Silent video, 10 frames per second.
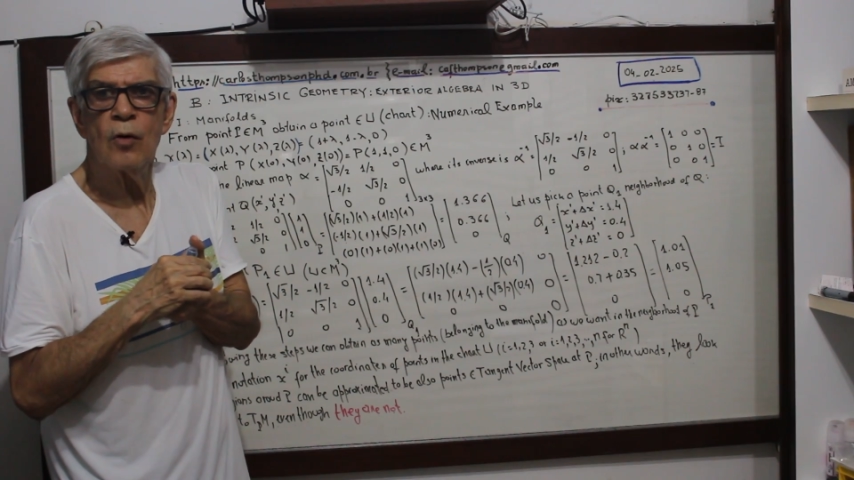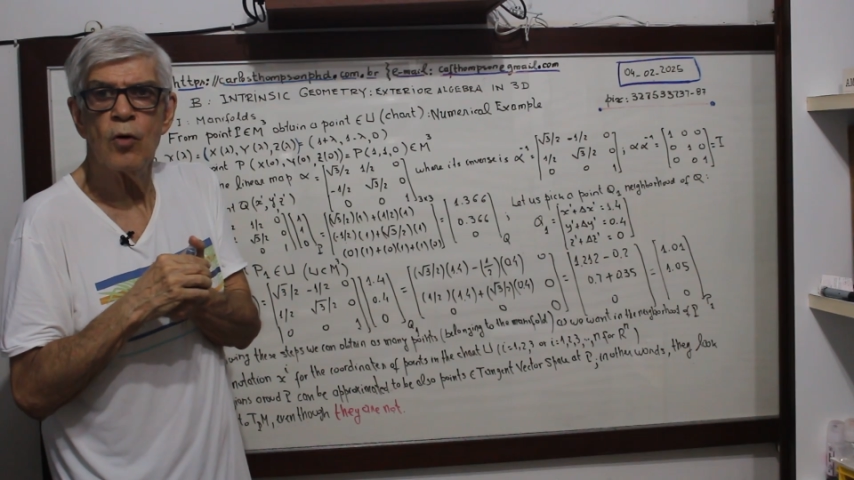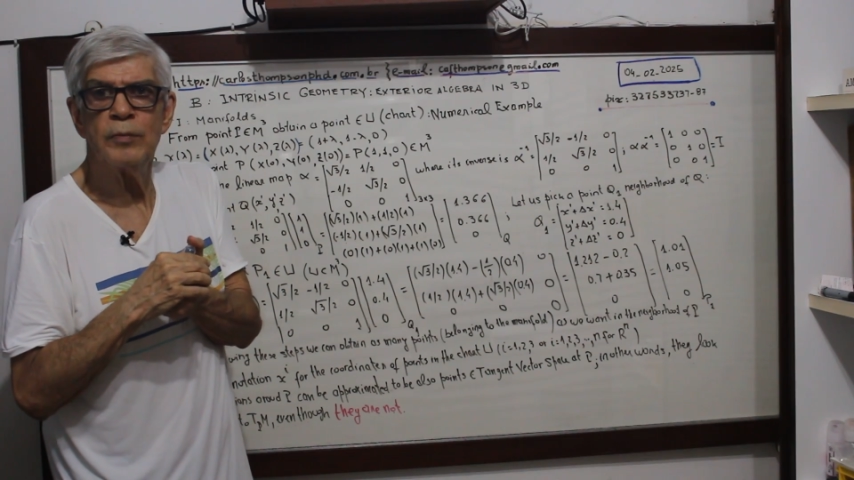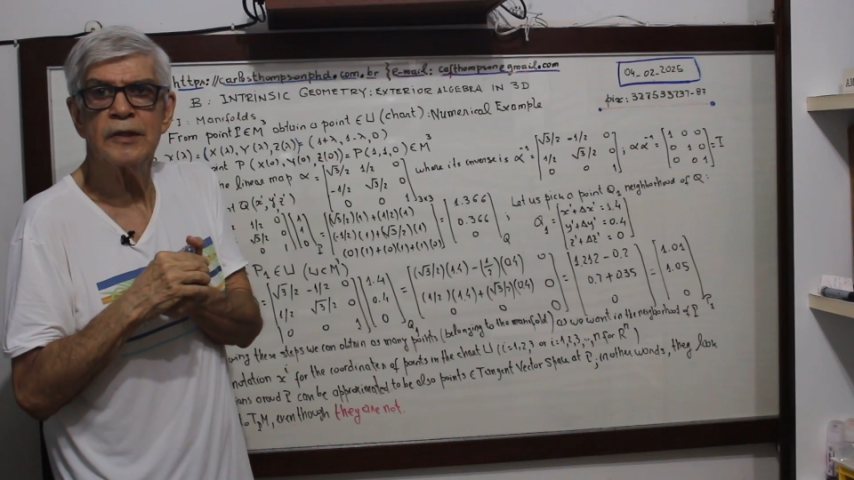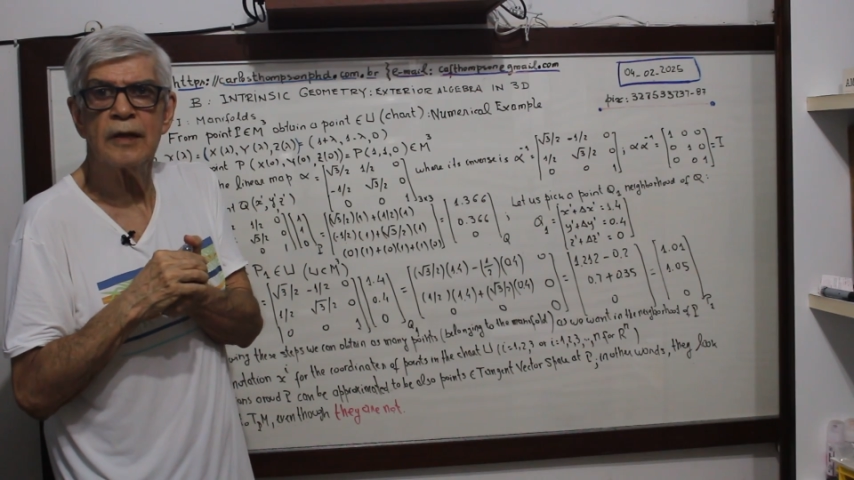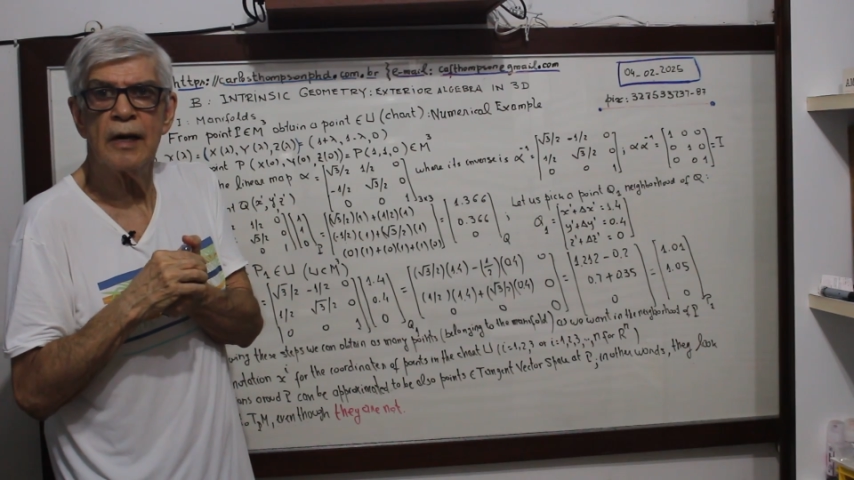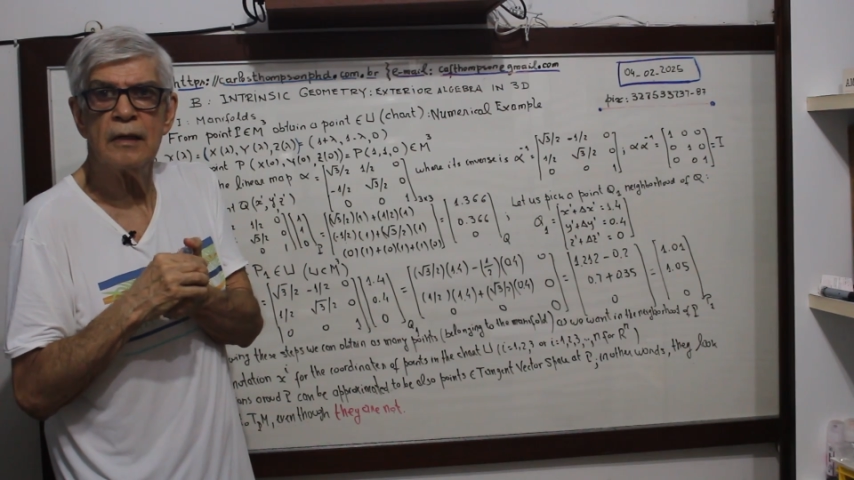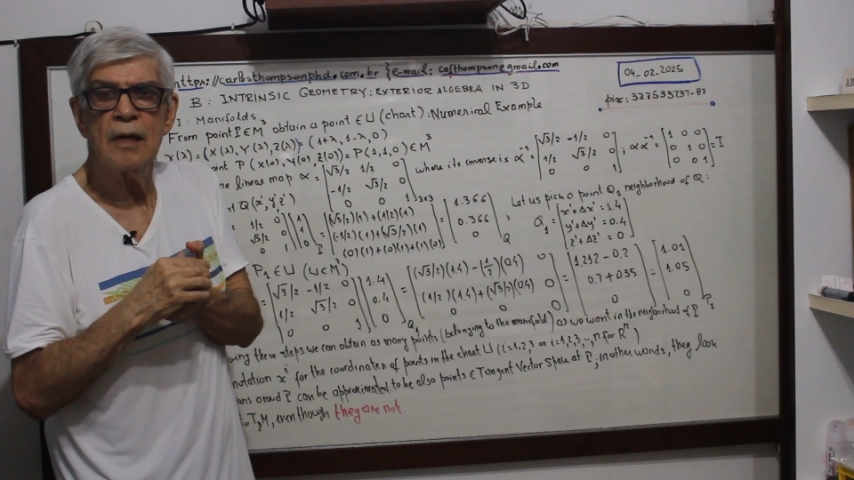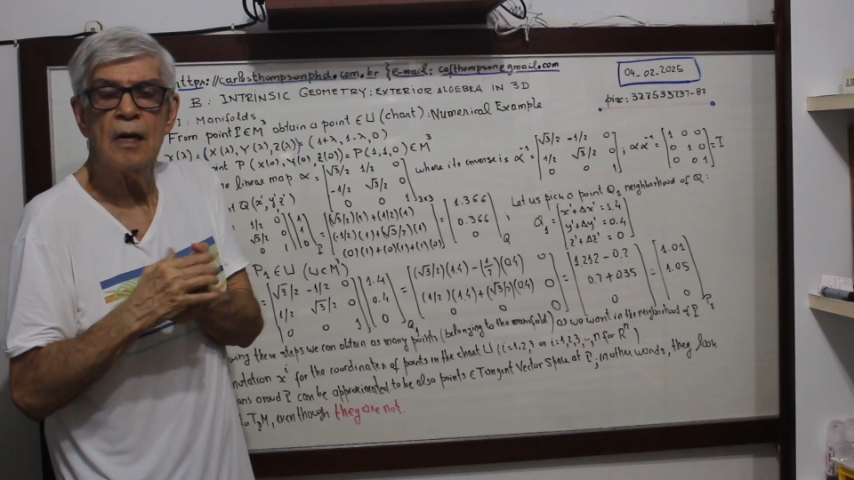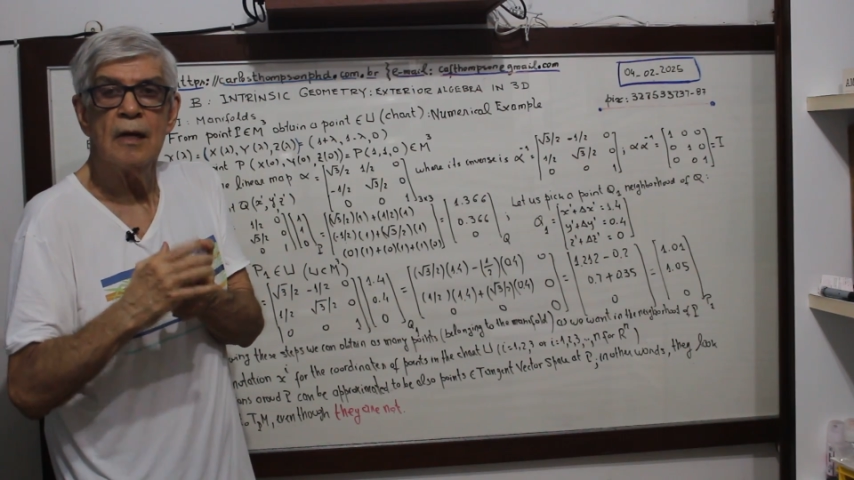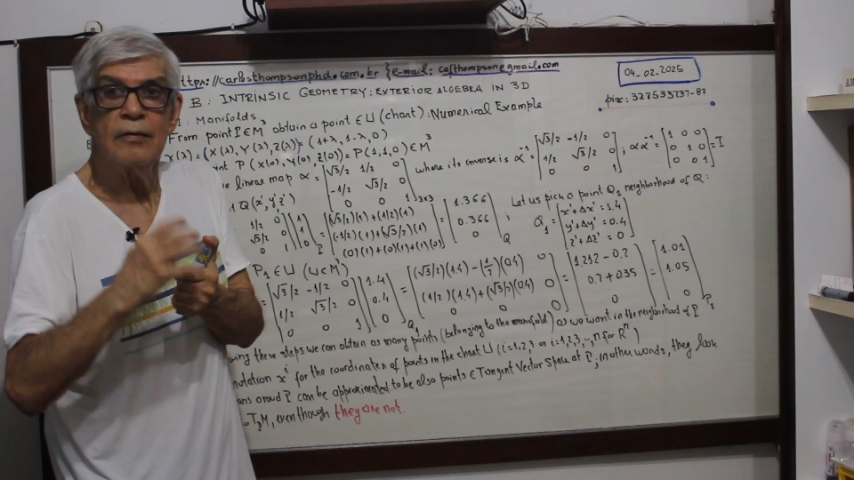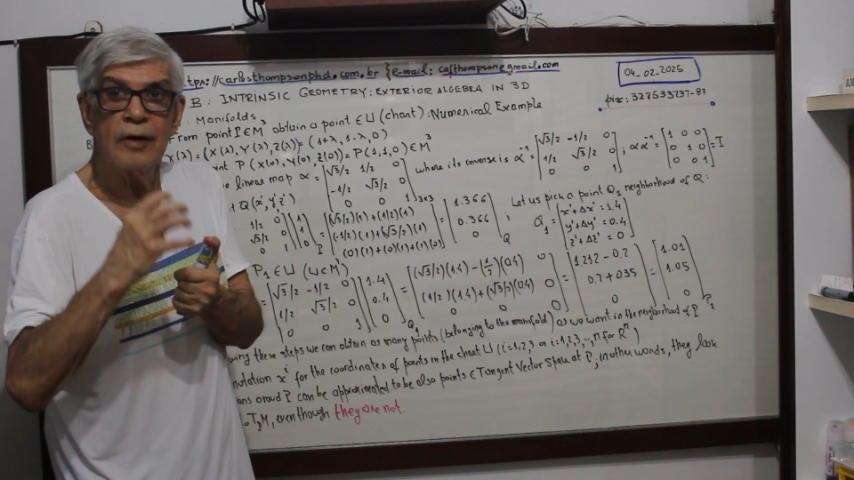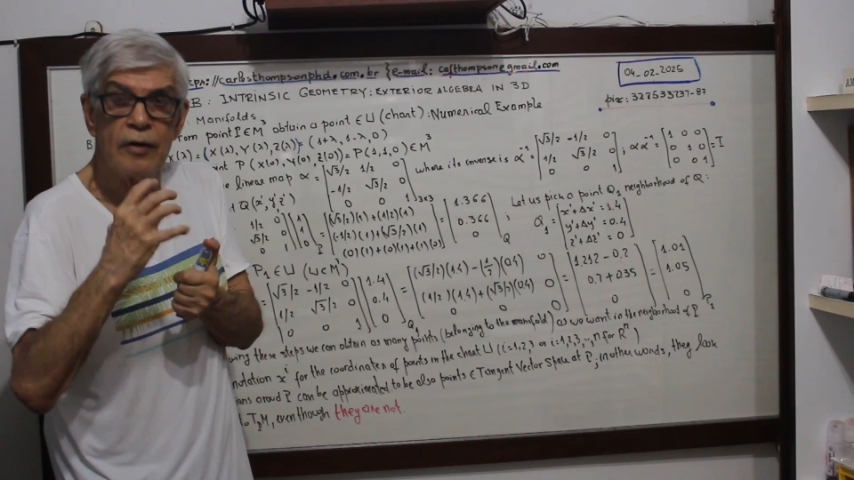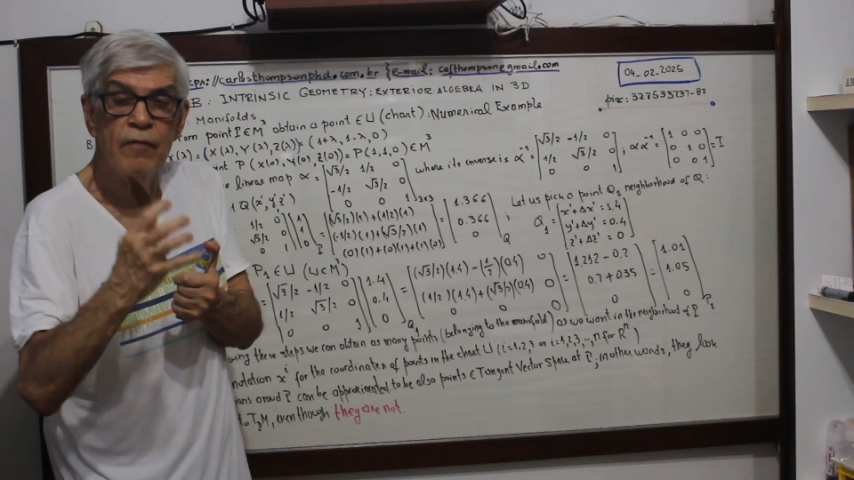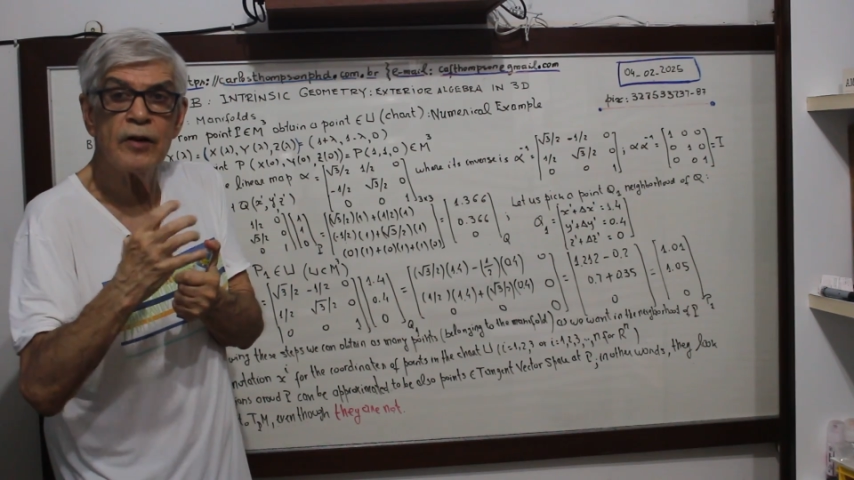obtain
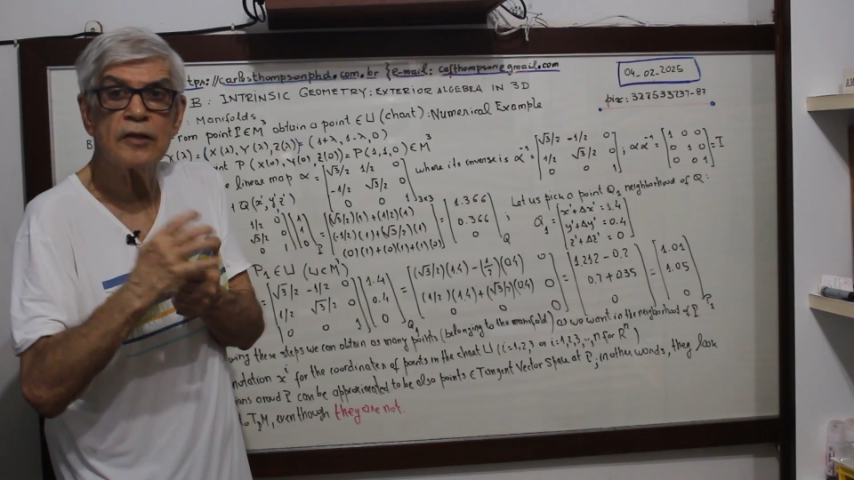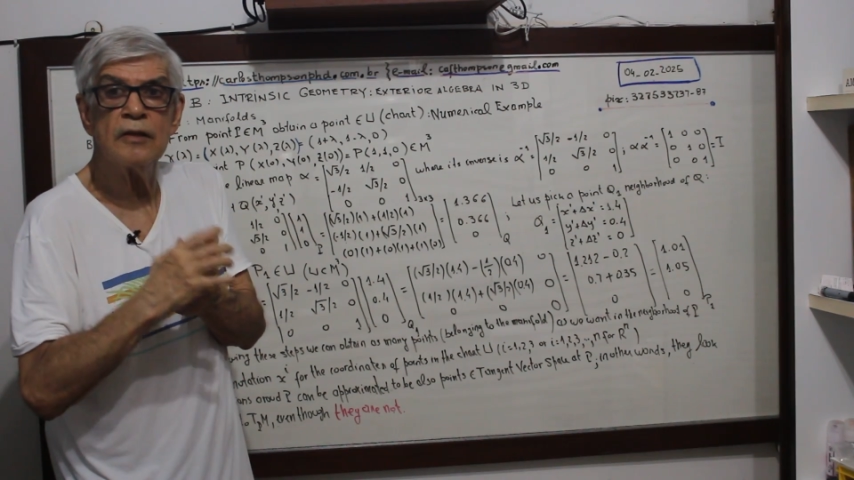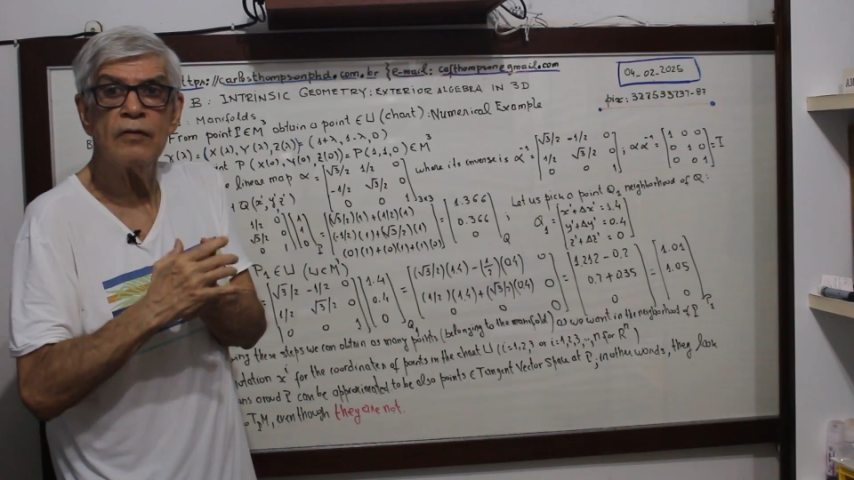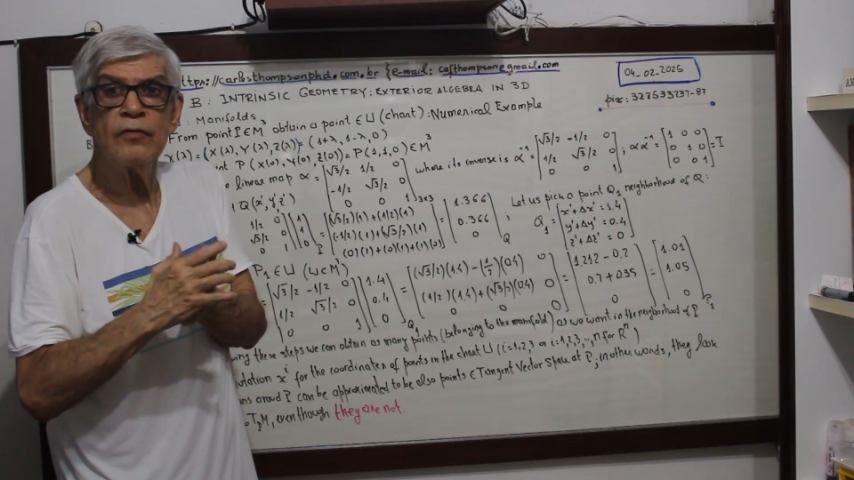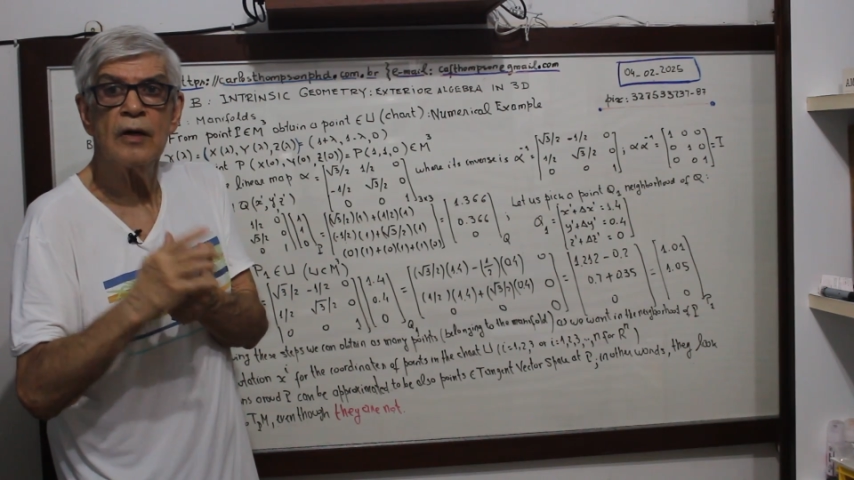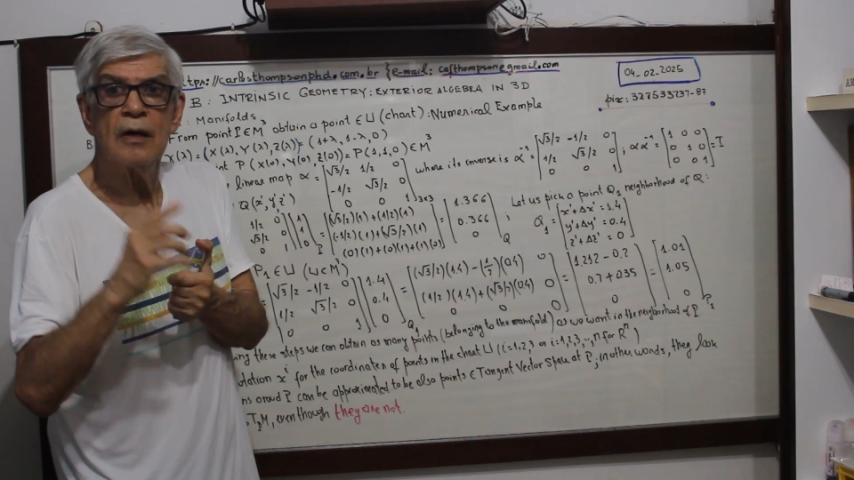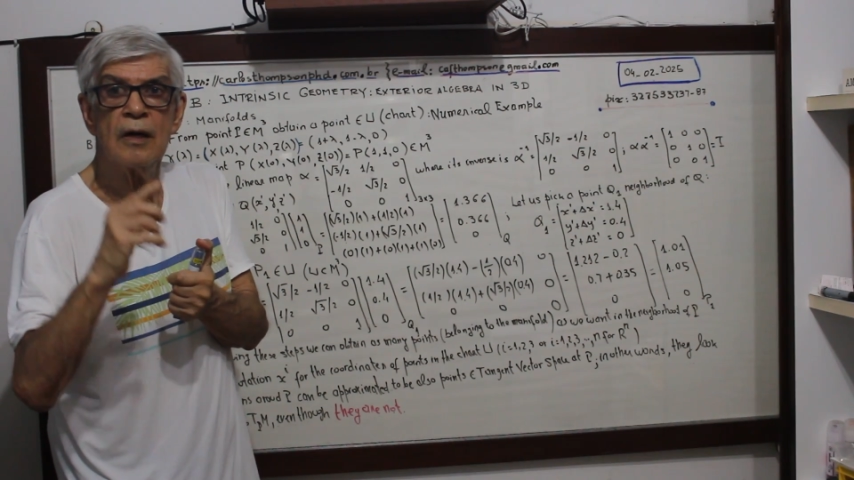derivative